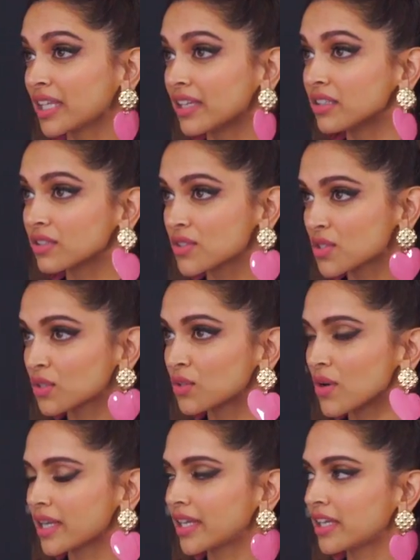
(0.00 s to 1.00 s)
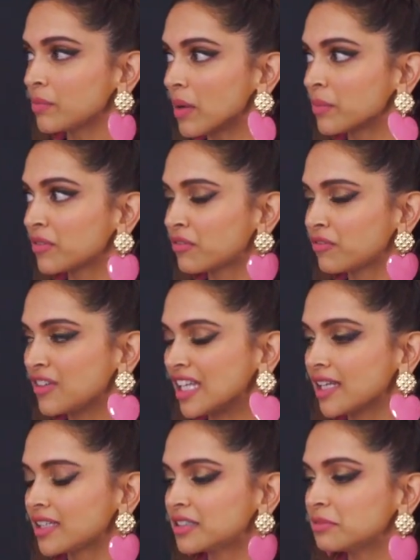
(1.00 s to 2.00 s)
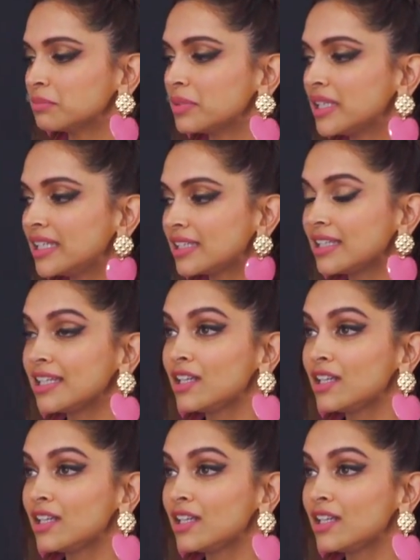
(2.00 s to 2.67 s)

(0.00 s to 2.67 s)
10 years ago. And I remember feeling completely